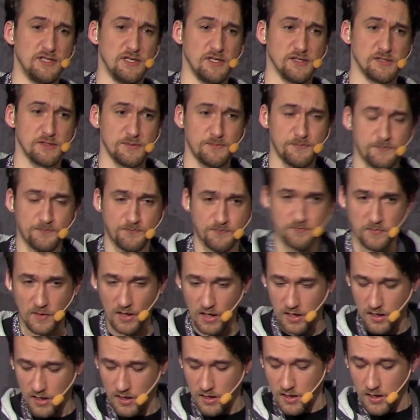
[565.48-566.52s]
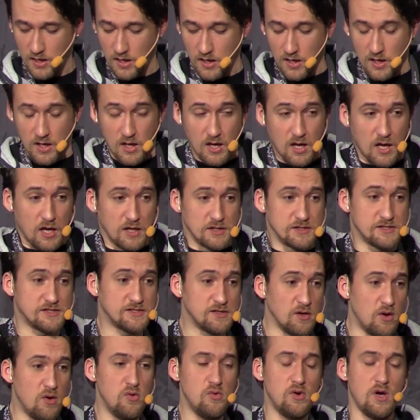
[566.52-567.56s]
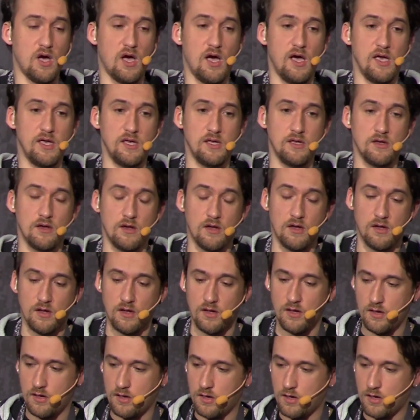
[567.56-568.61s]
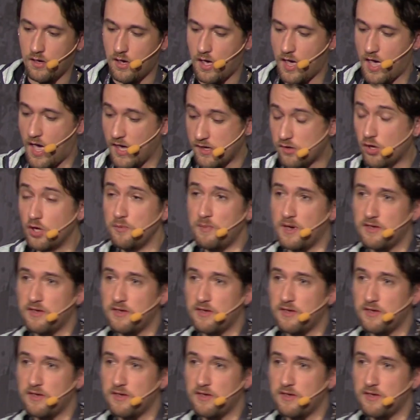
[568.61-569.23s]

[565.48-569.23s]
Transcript: is. So I called my